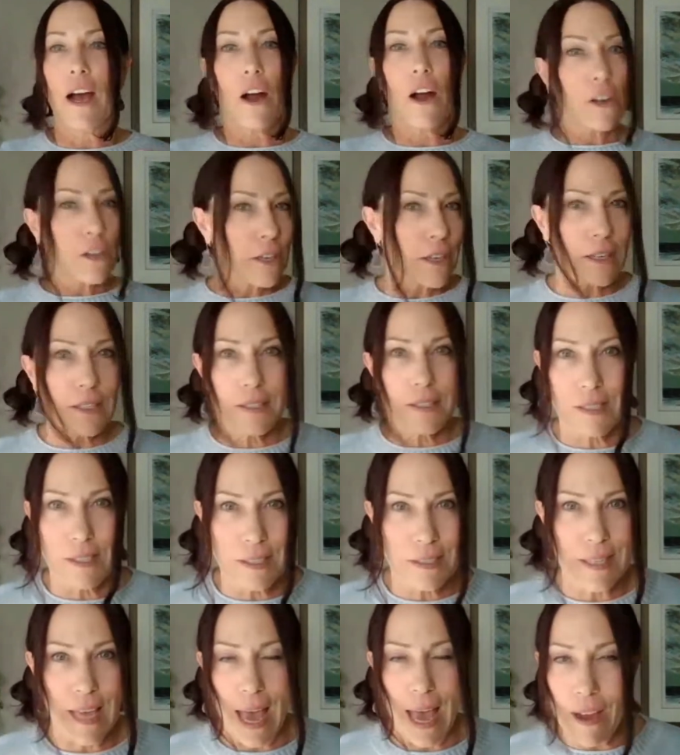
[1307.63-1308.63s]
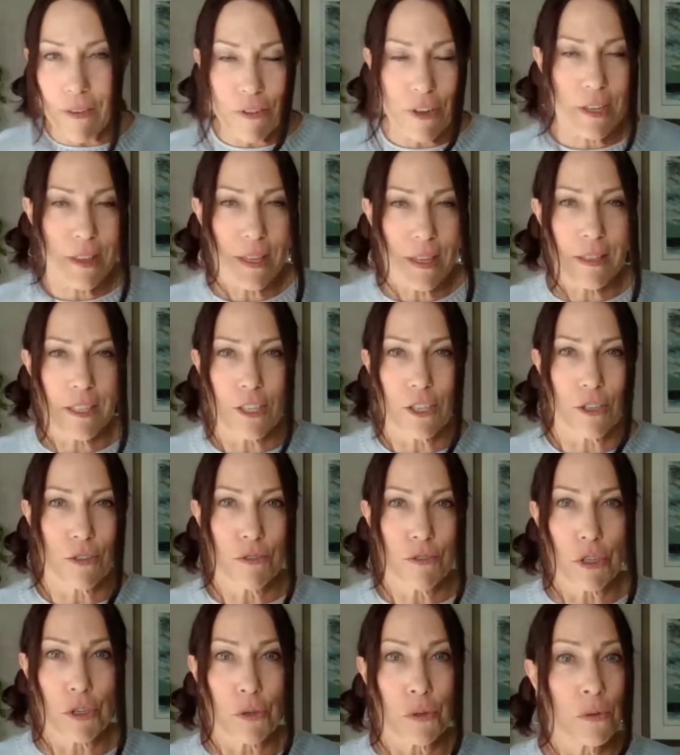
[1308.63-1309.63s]
Are you going to stick to everything that you
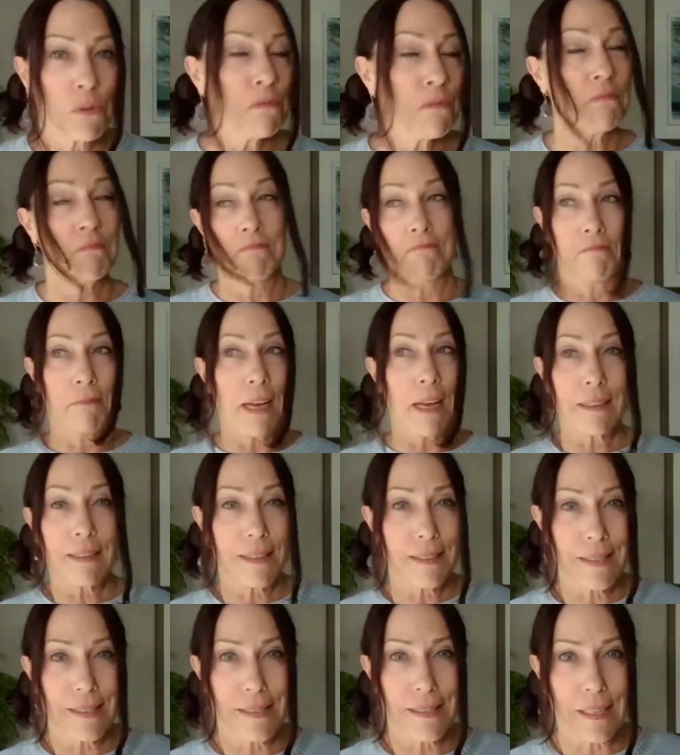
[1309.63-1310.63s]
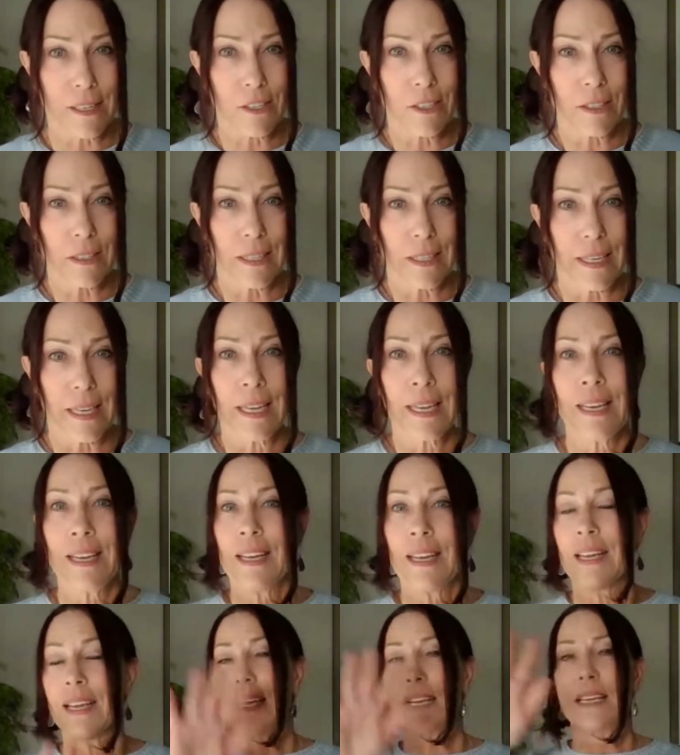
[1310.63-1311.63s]
do? Not necessarily.
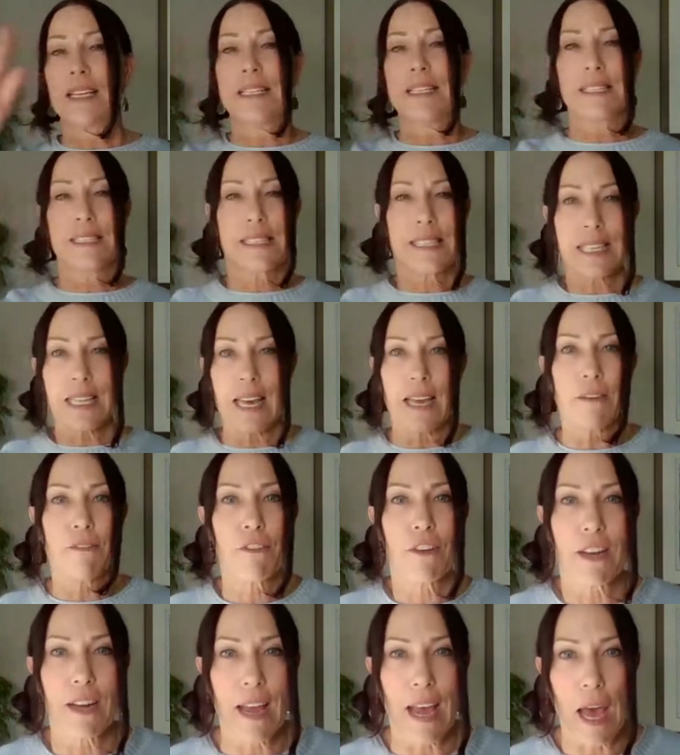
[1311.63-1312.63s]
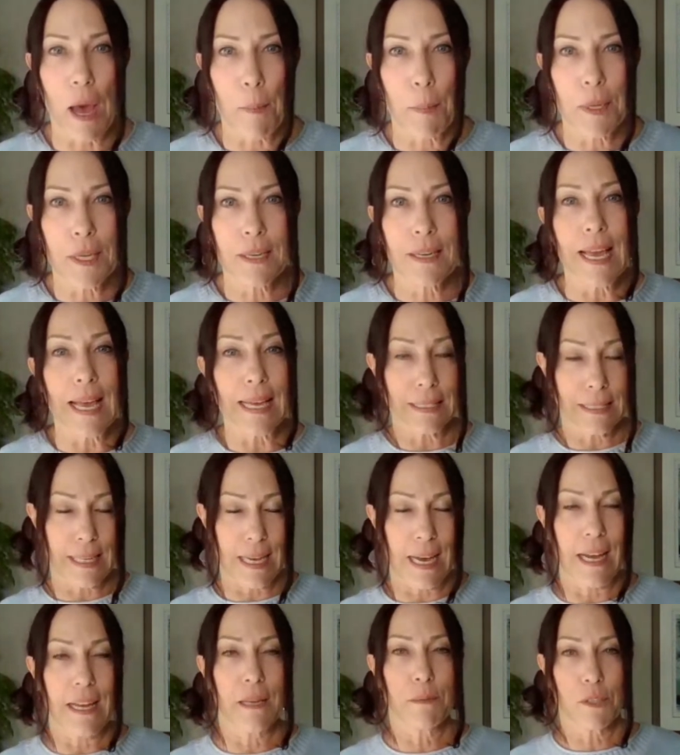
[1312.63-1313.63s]
Is life going to happen at
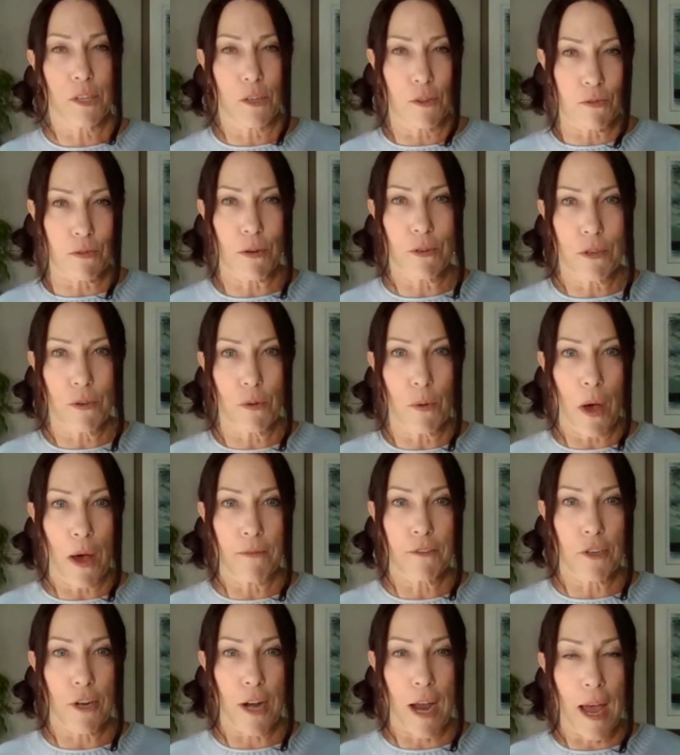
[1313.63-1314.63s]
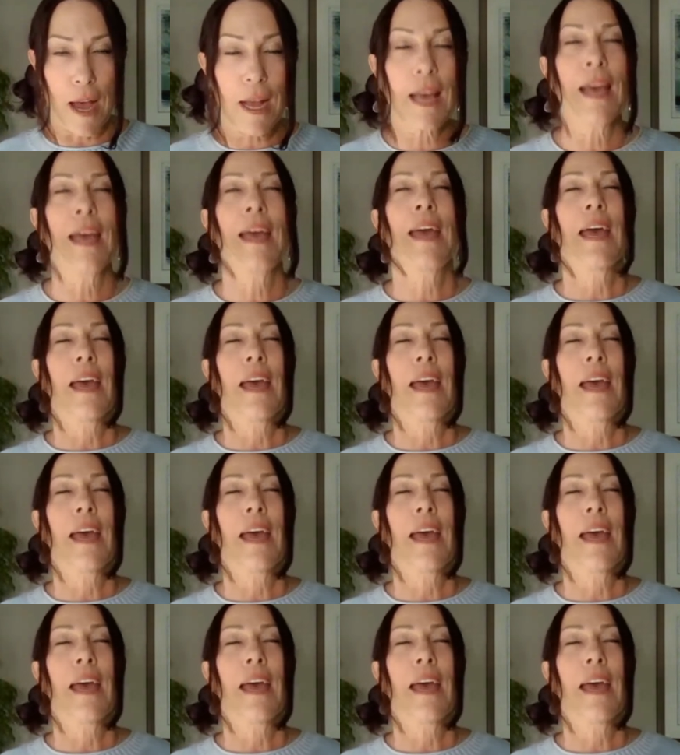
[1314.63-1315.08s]
times and throw you off track?